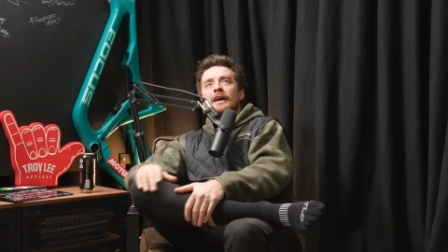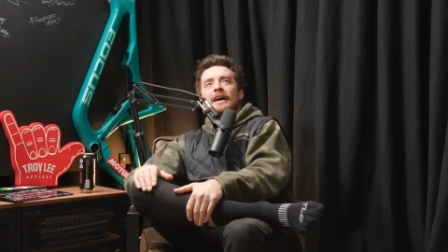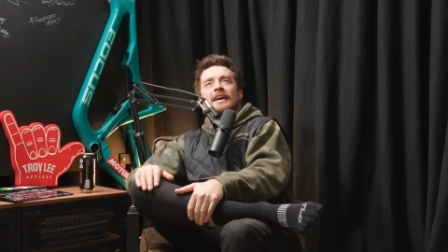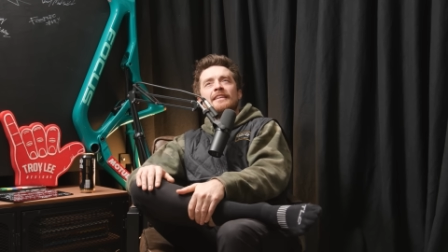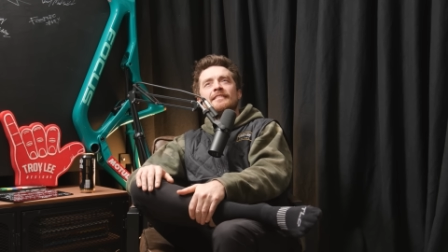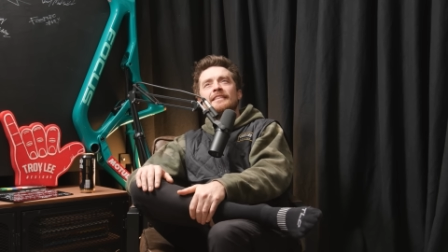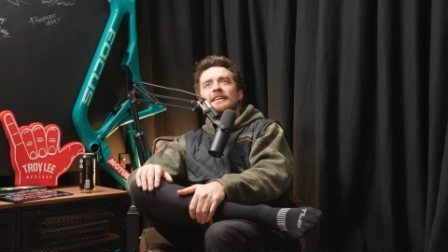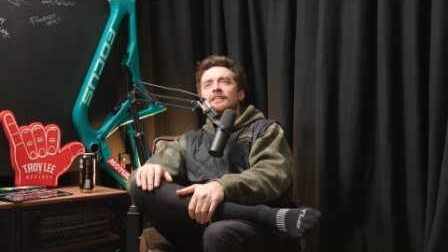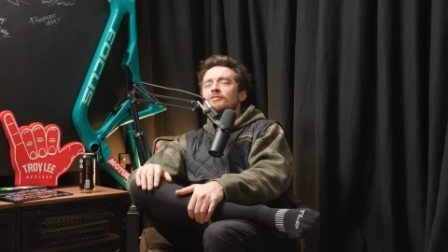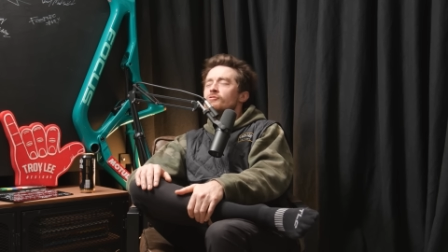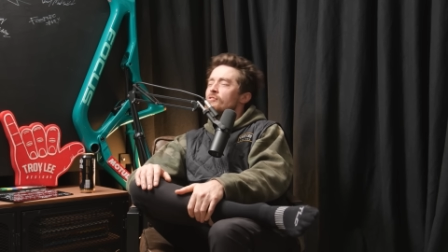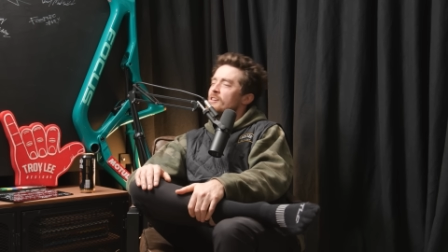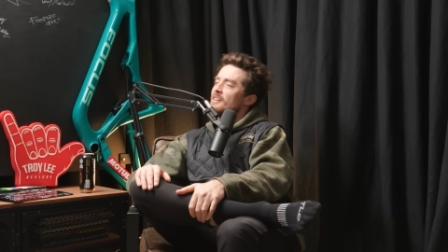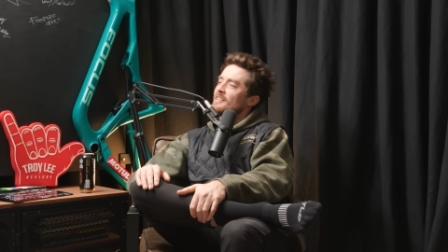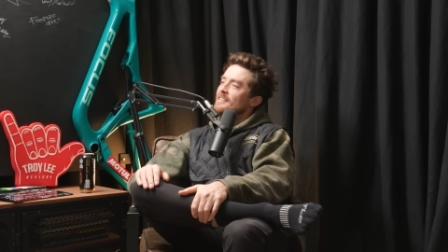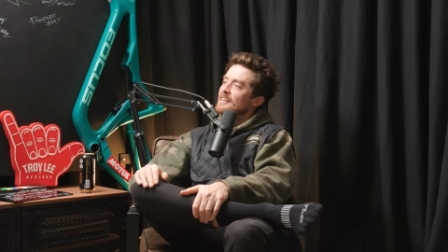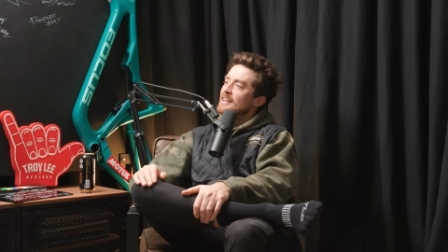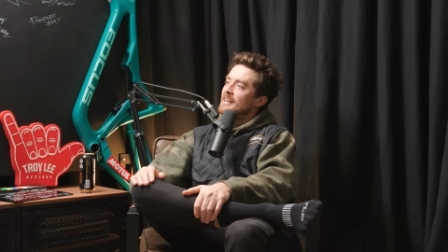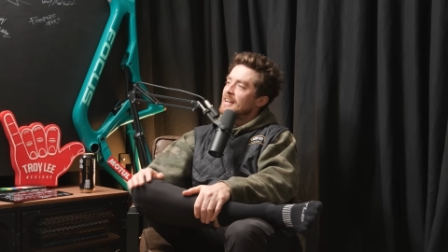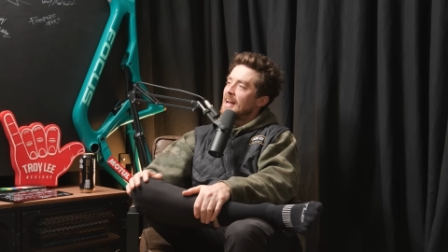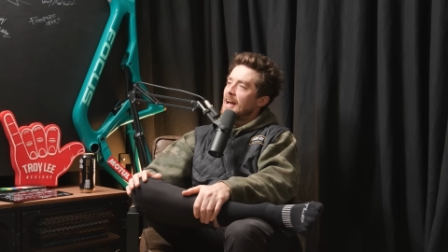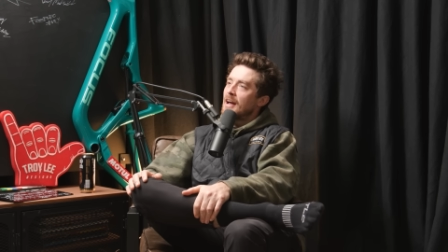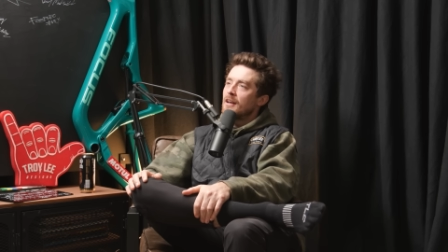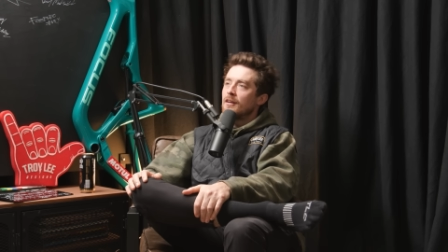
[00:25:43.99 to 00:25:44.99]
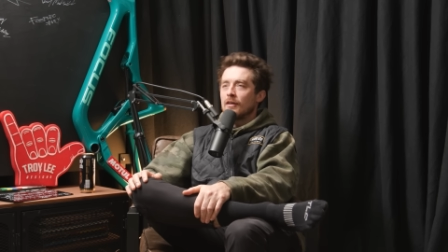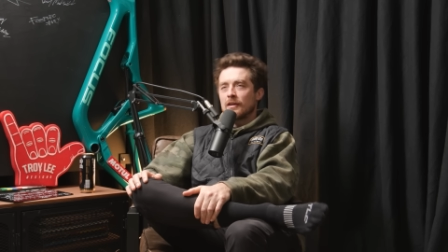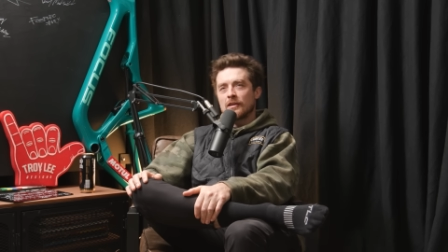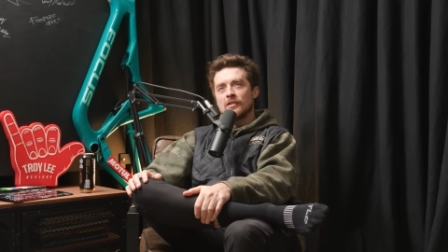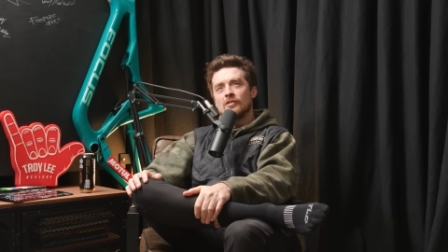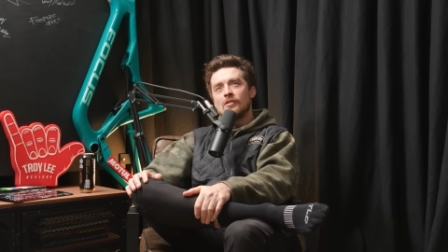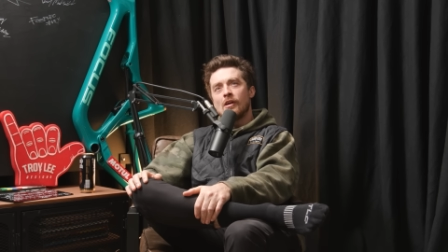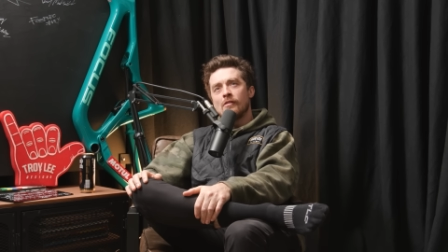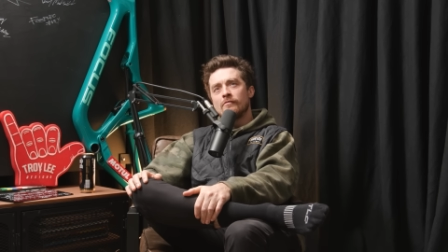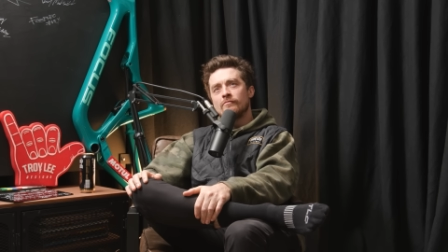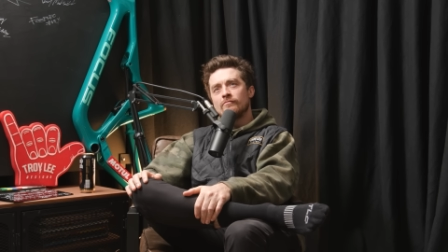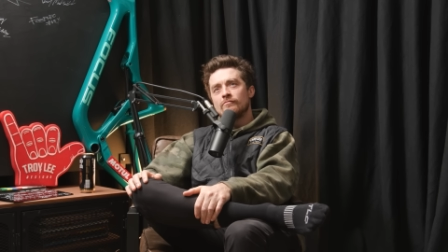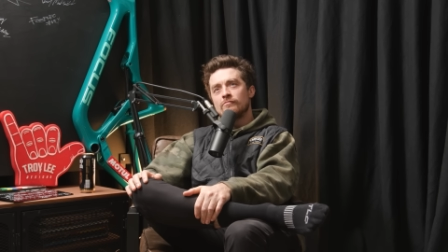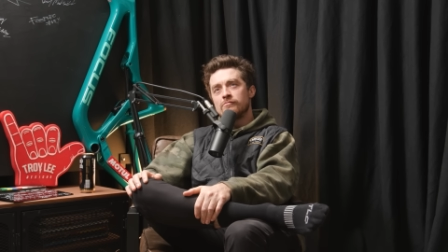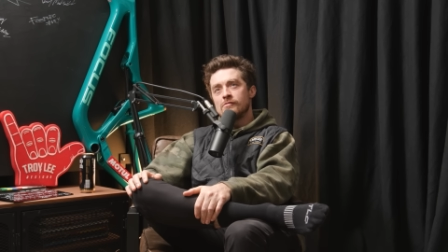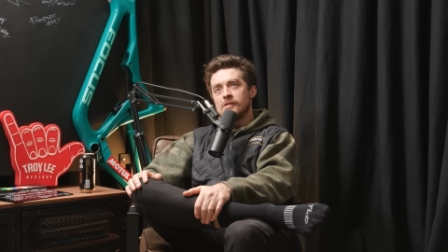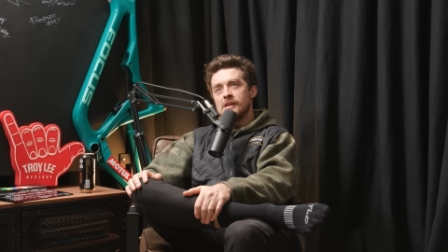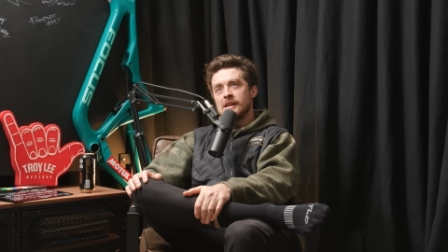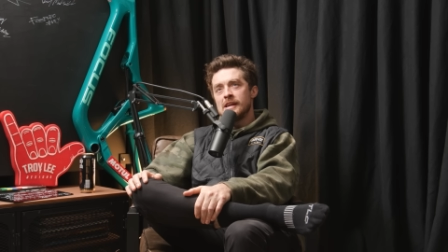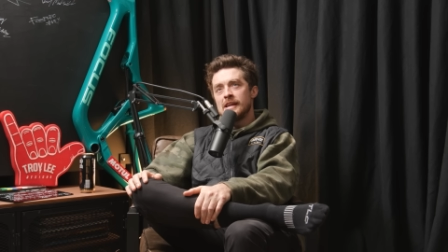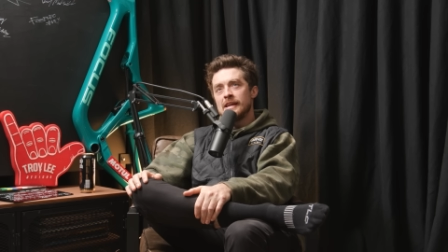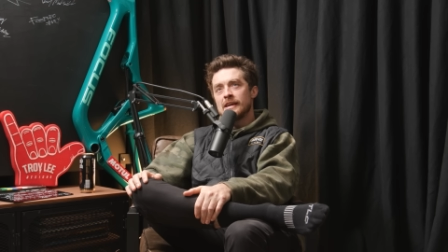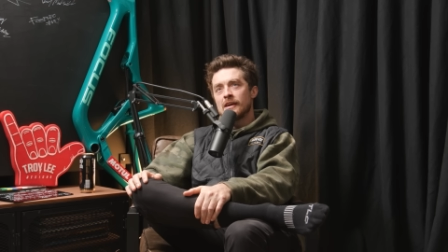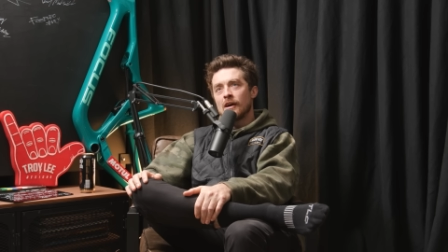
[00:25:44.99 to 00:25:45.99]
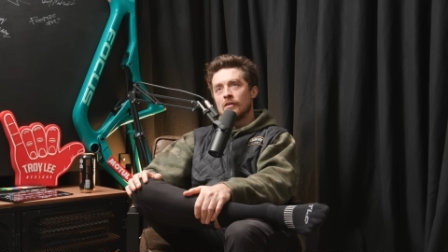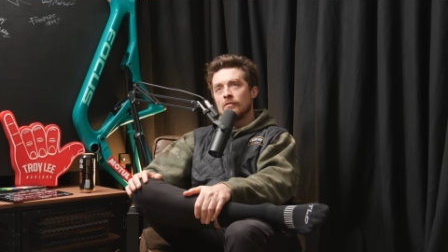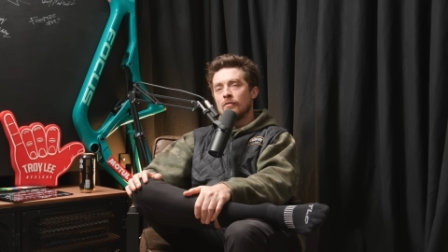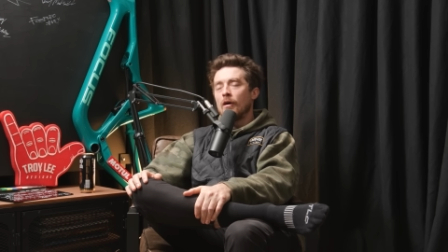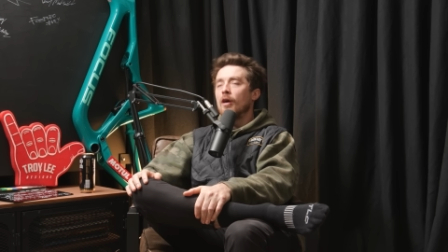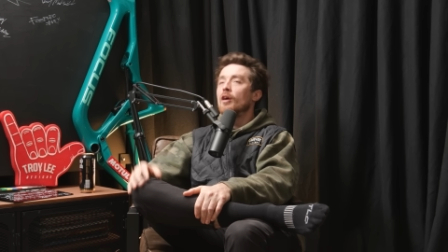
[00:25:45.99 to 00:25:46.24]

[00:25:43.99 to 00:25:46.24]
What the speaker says: it's interesting that you don't really go.